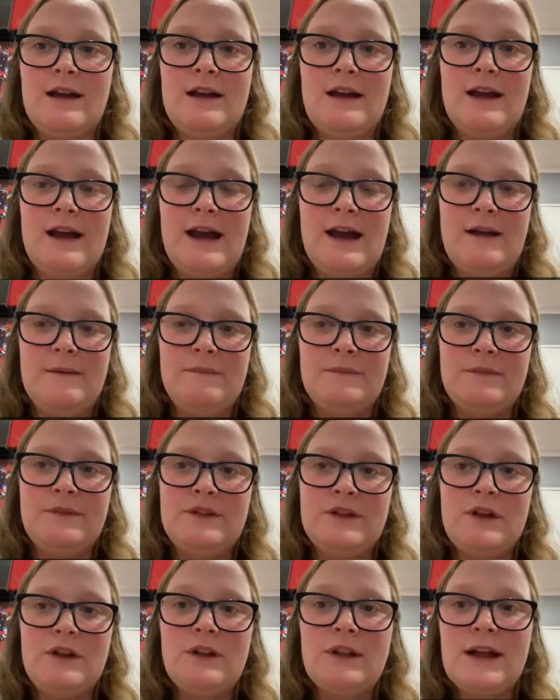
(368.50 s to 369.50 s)
Um,
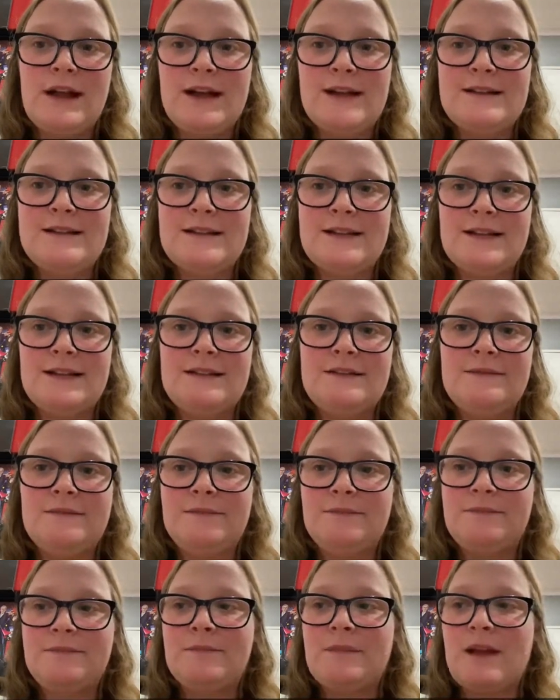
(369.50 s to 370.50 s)
so like I said,
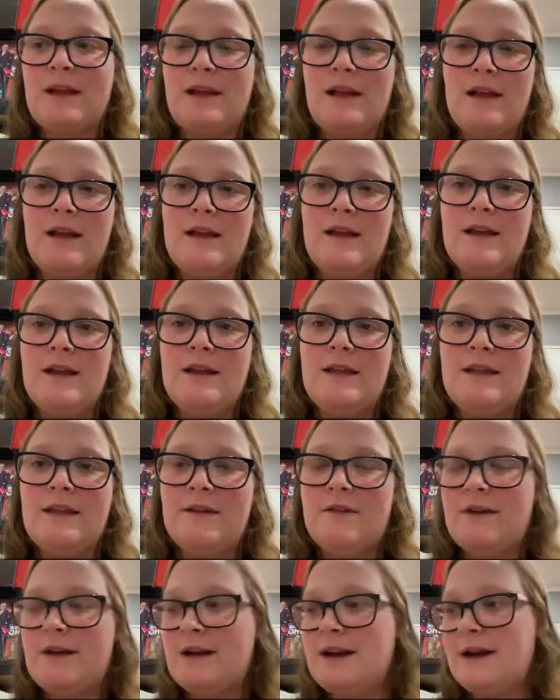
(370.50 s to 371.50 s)

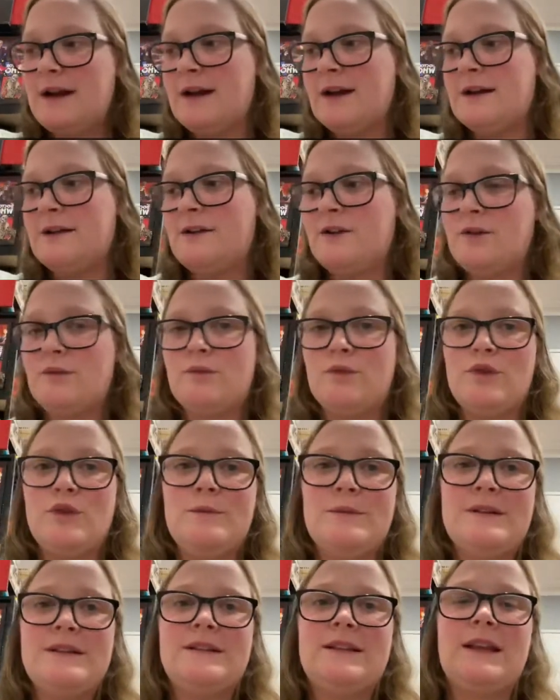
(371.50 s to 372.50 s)
there are
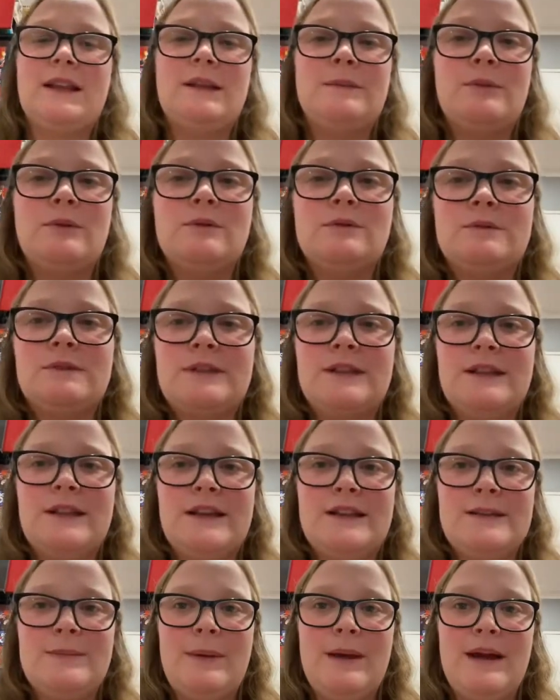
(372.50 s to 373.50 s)
rumours that the pulls in
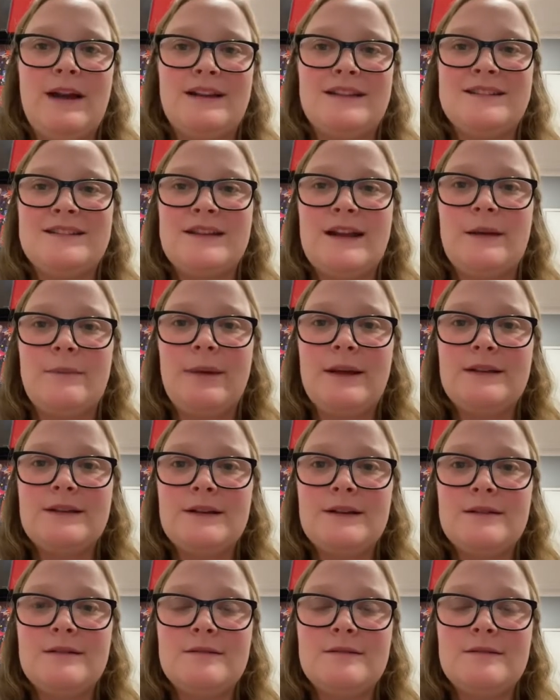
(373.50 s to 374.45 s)
these packs are better.